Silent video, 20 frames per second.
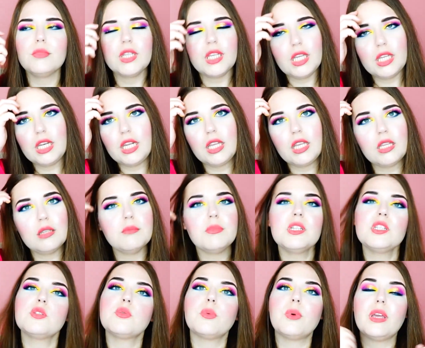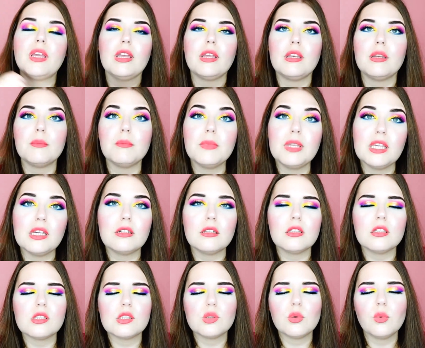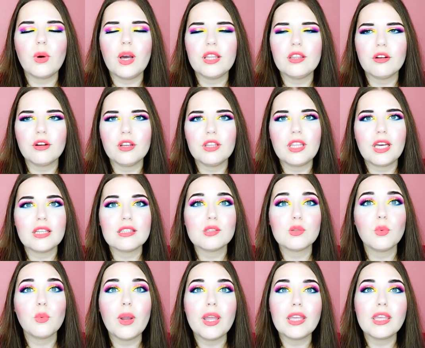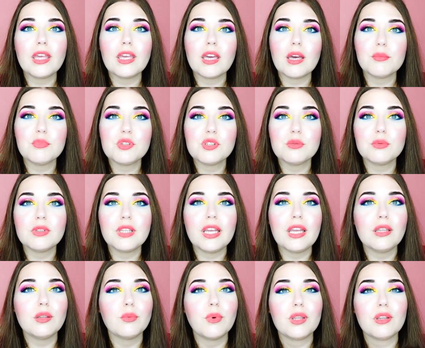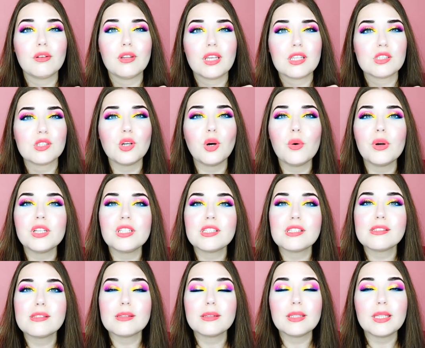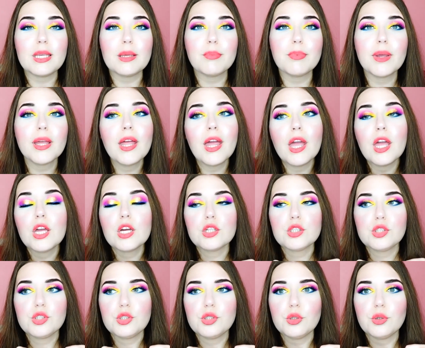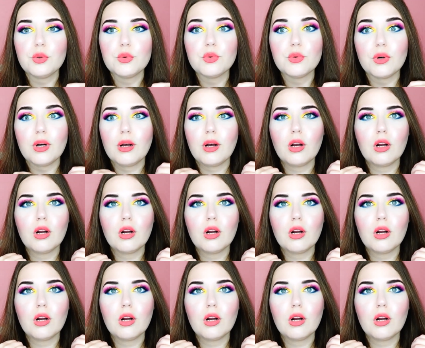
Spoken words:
eating in between meals, whether that's waking up too late, whether that's going to sleep too